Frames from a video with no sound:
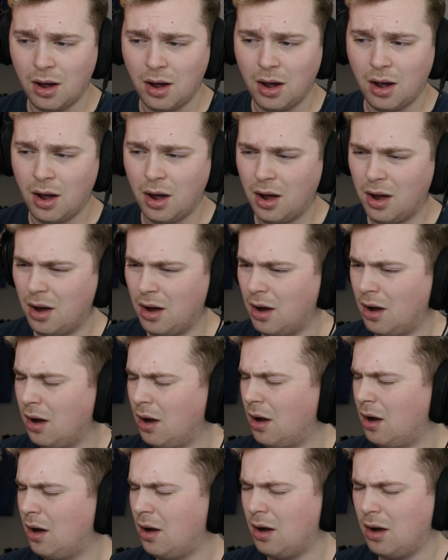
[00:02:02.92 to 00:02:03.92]
What
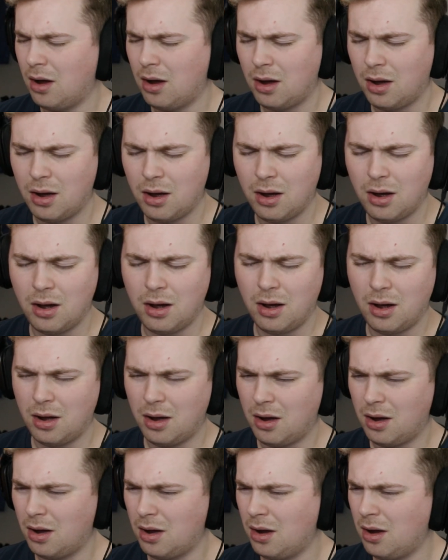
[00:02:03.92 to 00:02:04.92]
if? What if you lost your
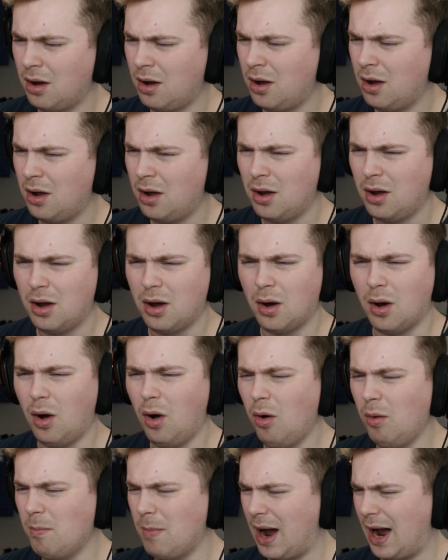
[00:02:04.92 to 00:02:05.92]
mind?
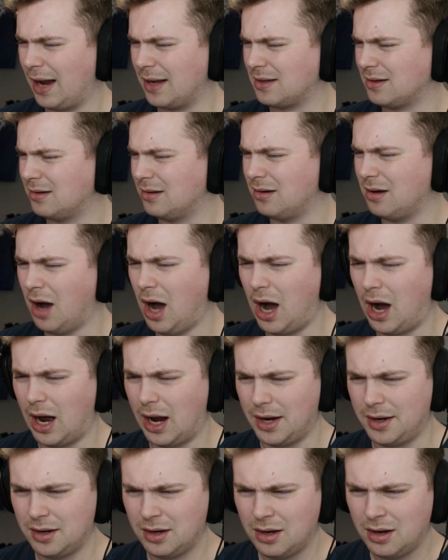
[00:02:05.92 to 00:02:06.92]
Oh my
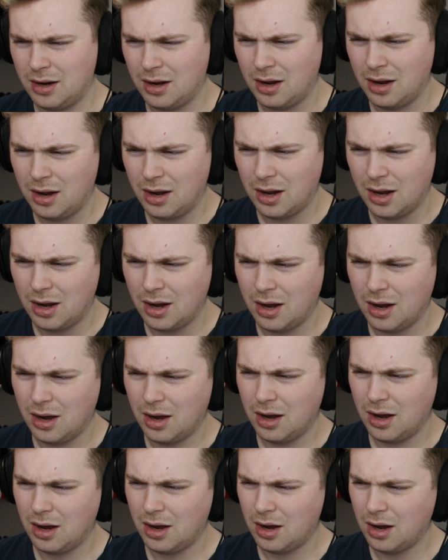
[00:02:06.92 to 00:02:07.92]
god. Looking far
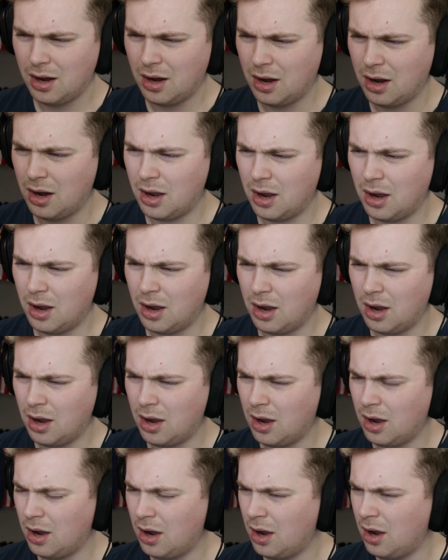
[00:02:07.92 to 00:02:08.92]
behind, they
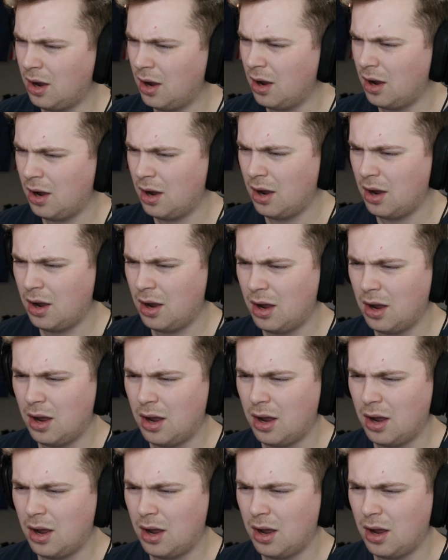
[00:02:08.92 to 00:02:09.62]
never found.